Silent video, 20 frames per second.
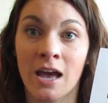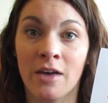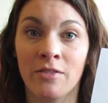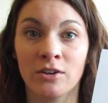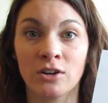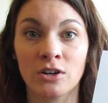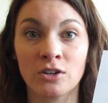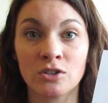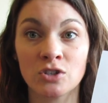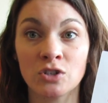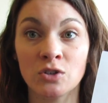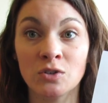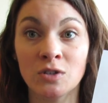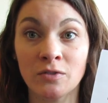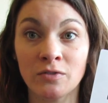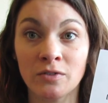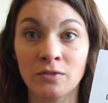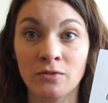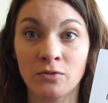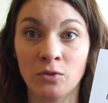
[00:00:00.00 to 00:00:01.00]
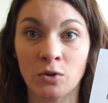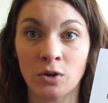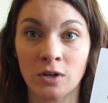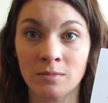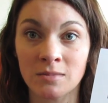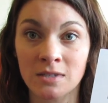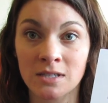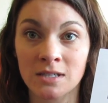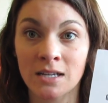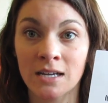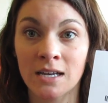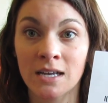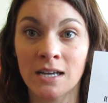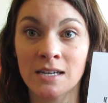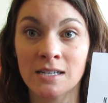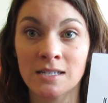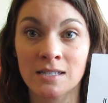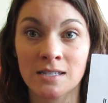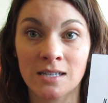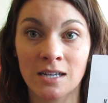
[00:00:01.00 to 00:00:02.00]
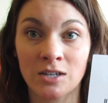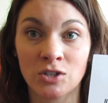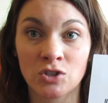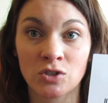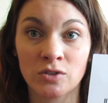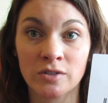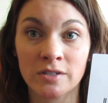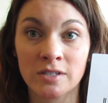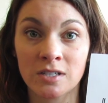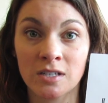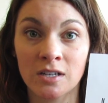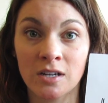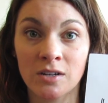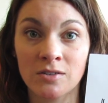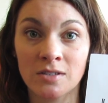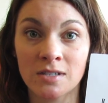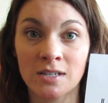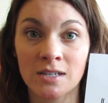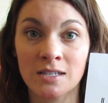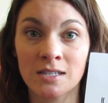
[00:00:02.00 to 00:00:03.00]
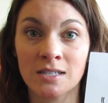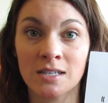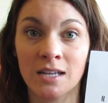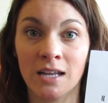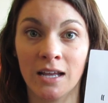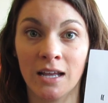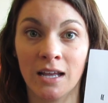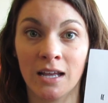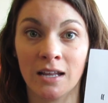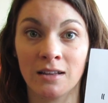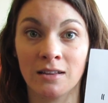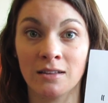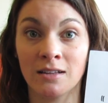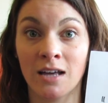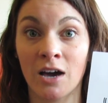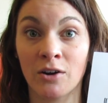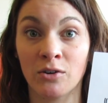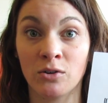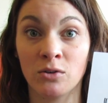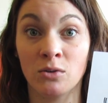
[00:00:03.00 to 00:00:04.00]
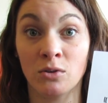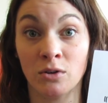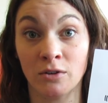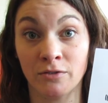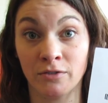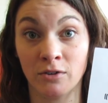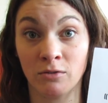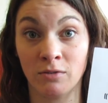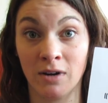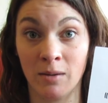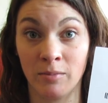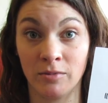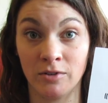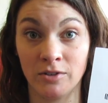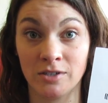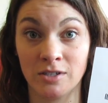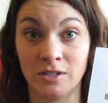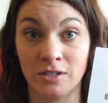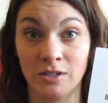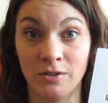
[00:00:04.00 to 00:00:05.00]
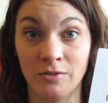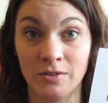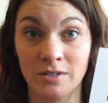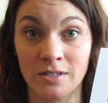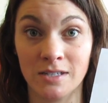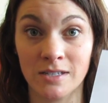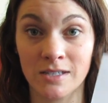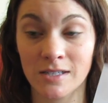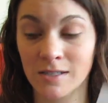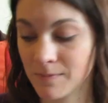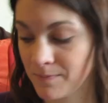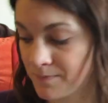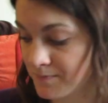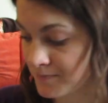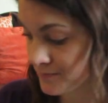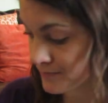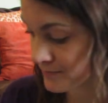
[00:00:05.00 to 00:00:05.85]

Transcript: and there are two different forms, central stenosis and lateral or foraminal stenosis.